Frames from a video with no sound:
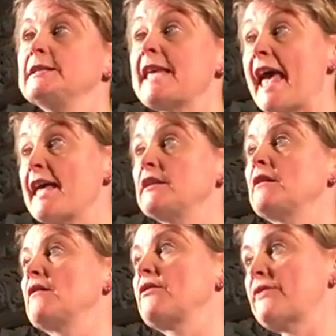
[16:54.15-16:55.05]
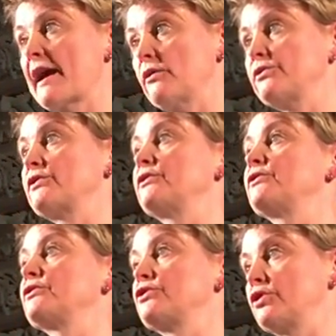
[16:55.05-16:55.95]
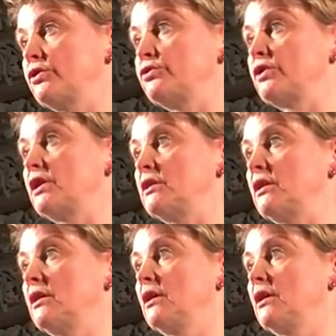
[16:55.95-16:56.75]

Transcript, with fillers: 10,000 children